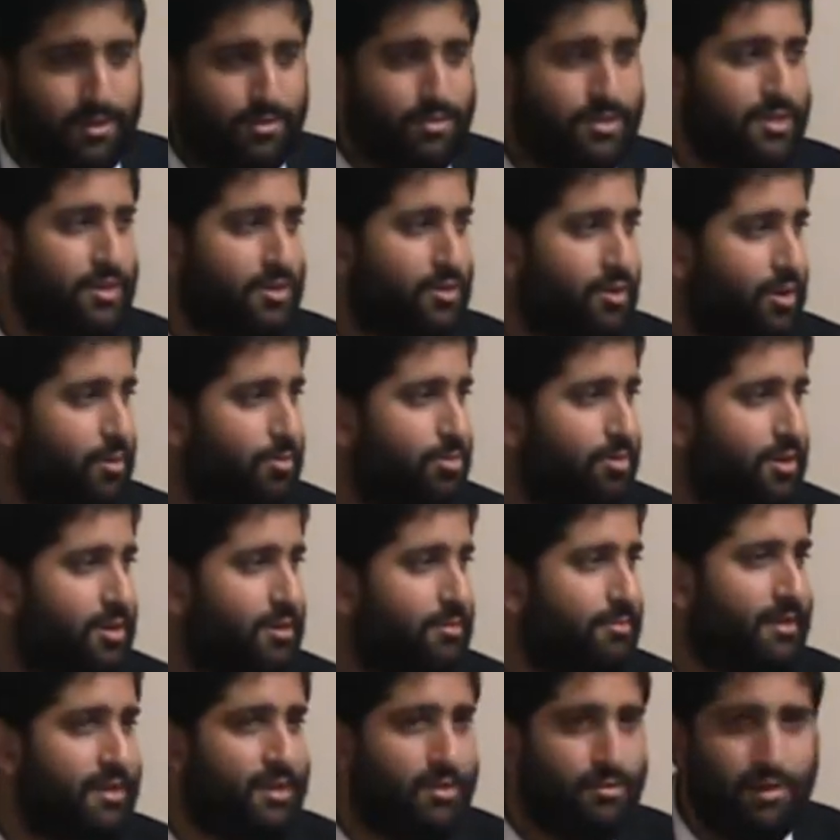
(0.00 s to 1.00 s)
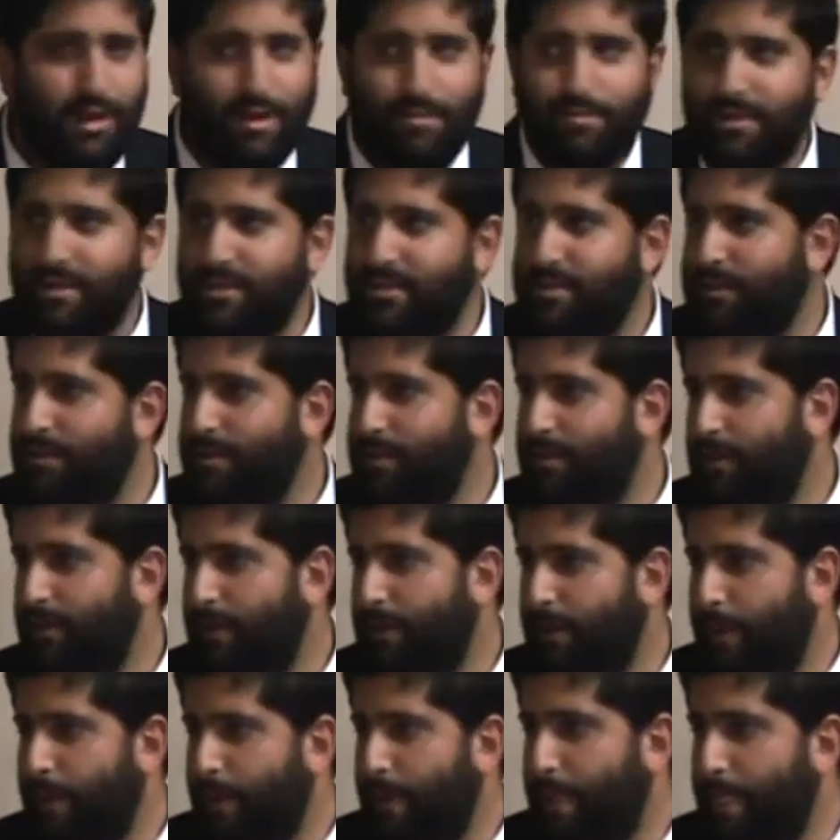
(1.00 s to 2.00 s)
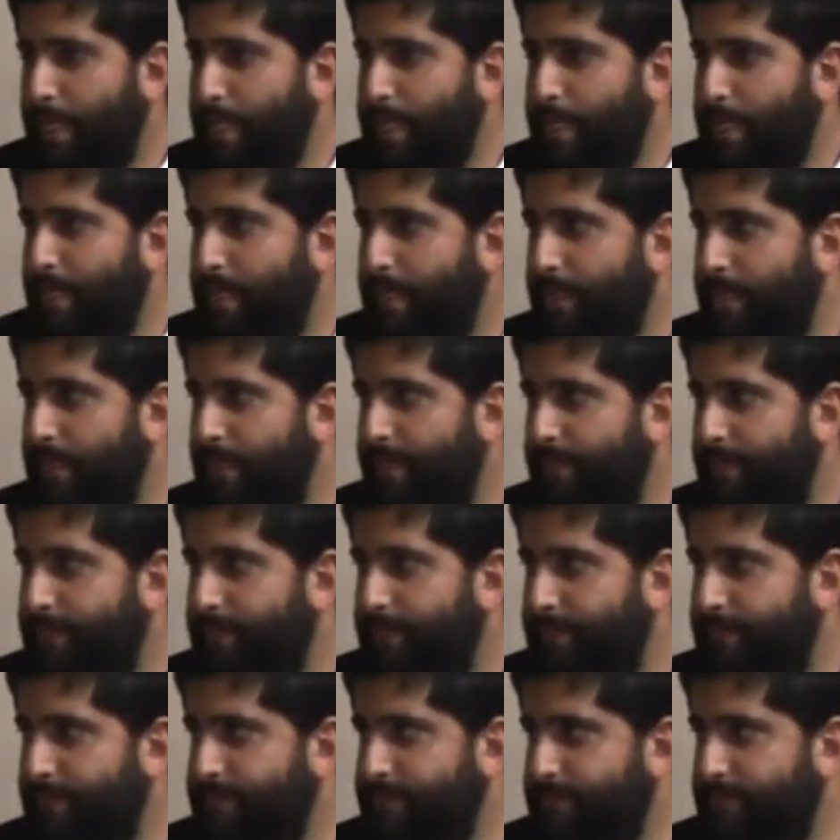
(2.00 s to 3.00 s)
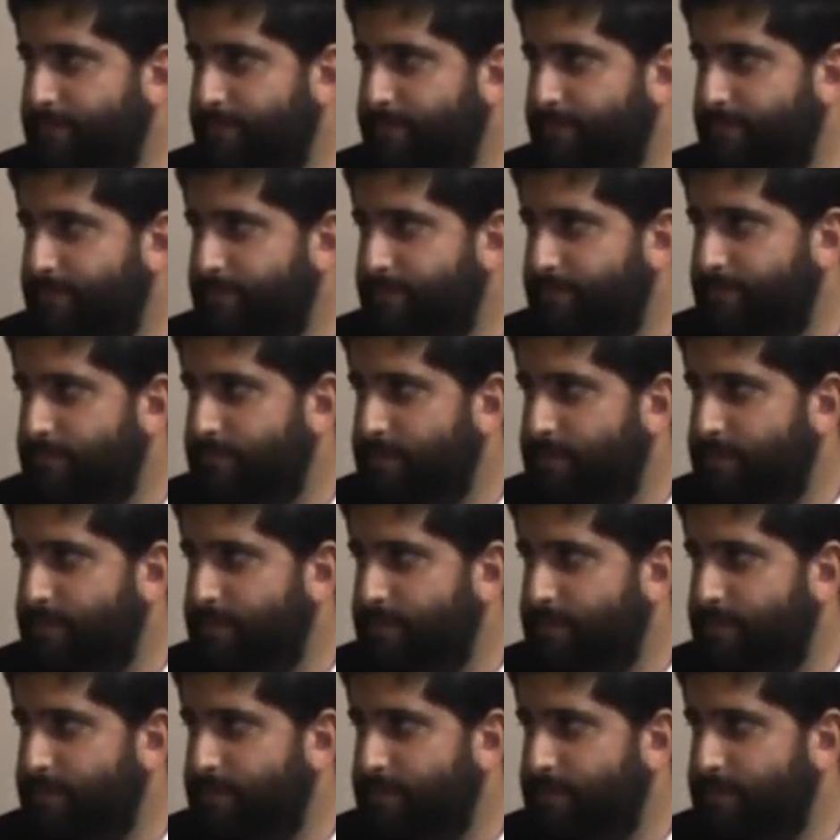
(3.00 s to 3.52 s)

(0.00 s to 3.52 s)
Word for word: that was incorporated by the rabbi. It takes six silver to digest.